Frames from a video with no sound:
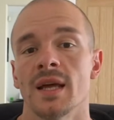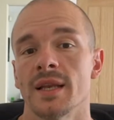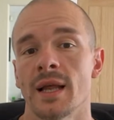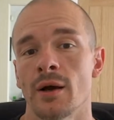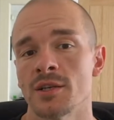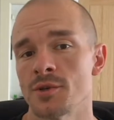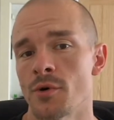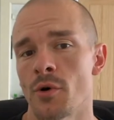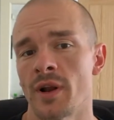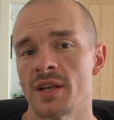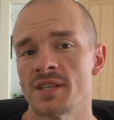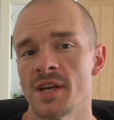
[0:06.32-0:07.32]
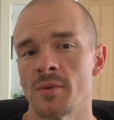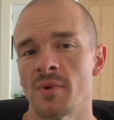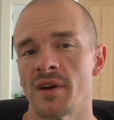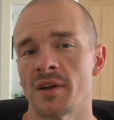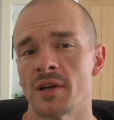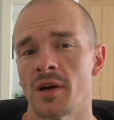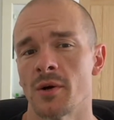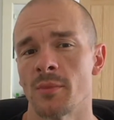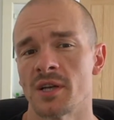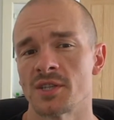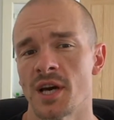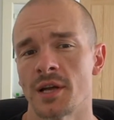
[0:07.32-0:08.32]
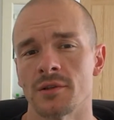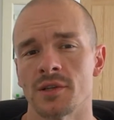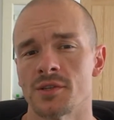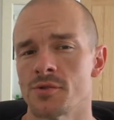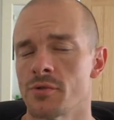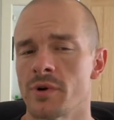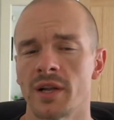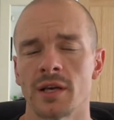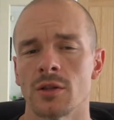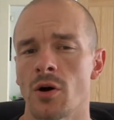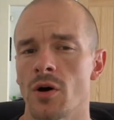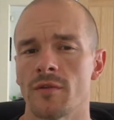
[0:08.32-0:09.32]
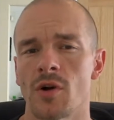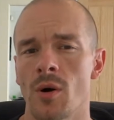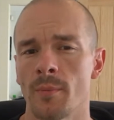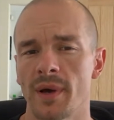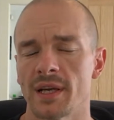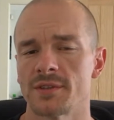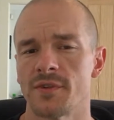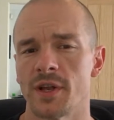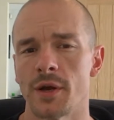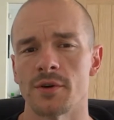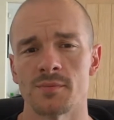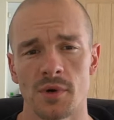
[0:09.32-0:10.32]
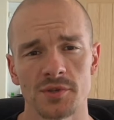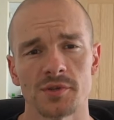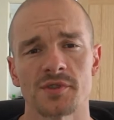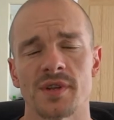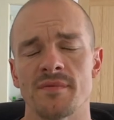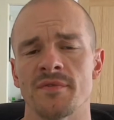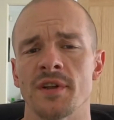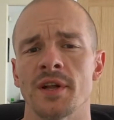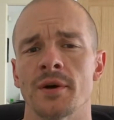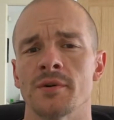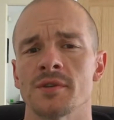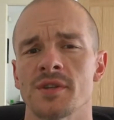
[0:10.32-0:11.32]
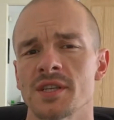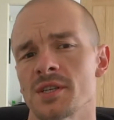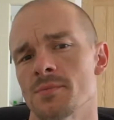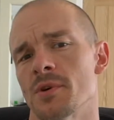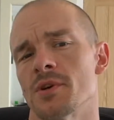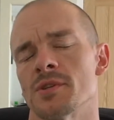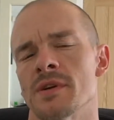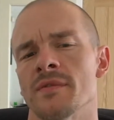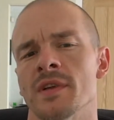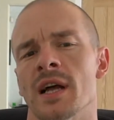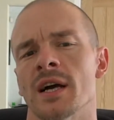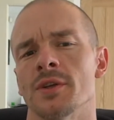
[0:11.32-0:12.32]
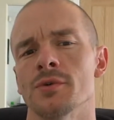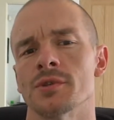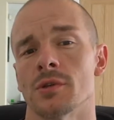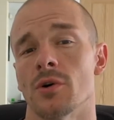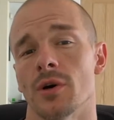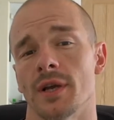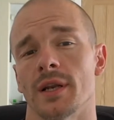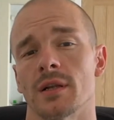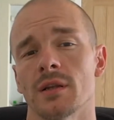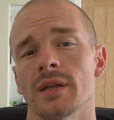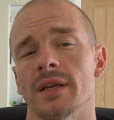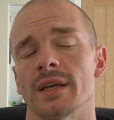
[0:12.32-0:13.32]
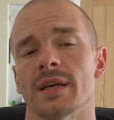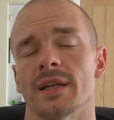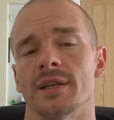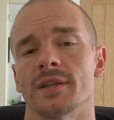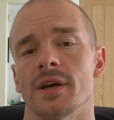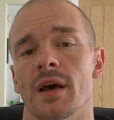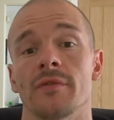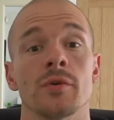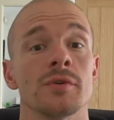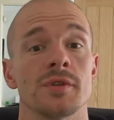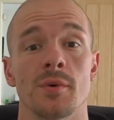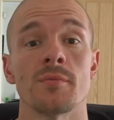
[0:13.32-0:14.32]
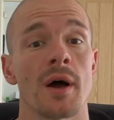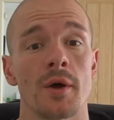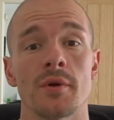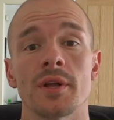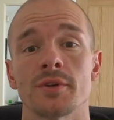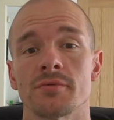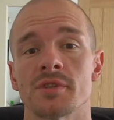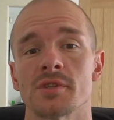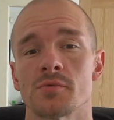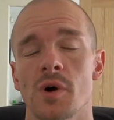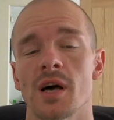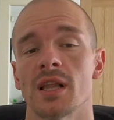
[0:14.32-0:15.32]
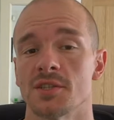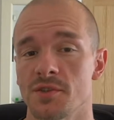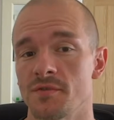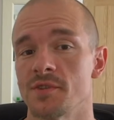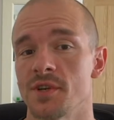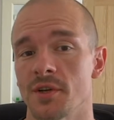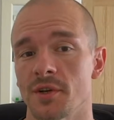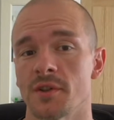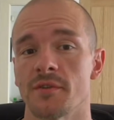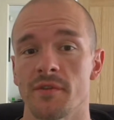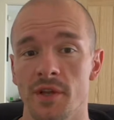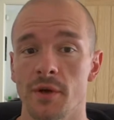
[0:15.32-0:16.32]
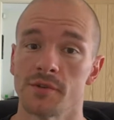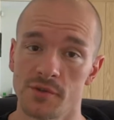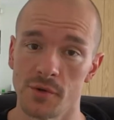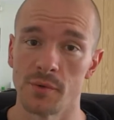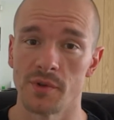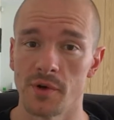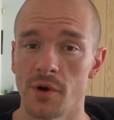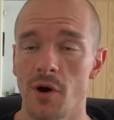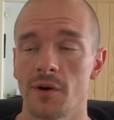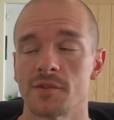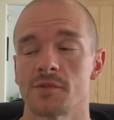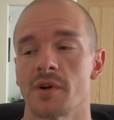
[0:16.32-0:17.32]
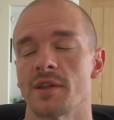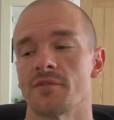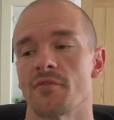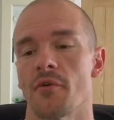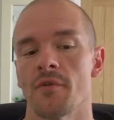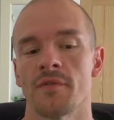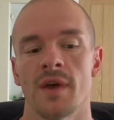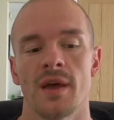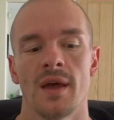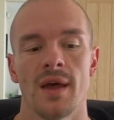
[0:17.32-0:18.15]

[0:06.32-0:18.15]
Now, as you've already seen on my channel, there's already a lot of Compex videos, muscle stim videos, and this is because something I use a lot in clinic, and I've used it with my own injuries as well, as you've seen on the videos to do with the calf strain stuff.